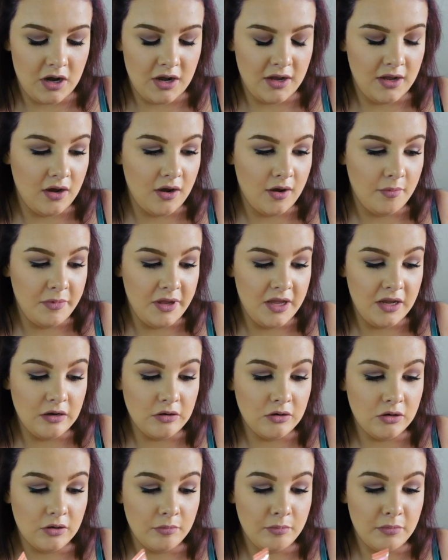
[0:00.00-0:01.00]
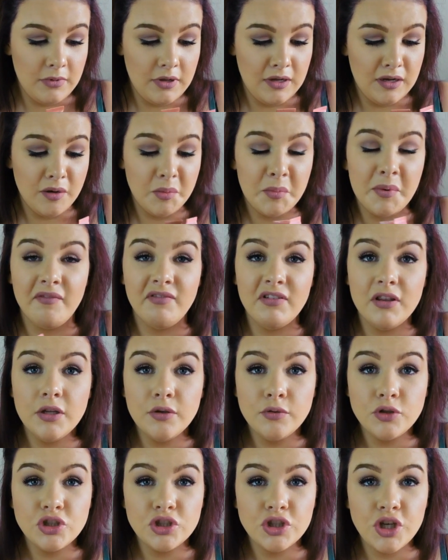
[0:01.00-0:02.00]
I Heart Makeup, Makeup
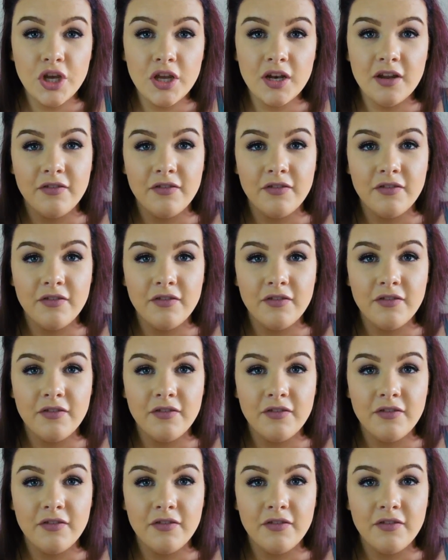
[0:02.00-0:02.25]
Revolution.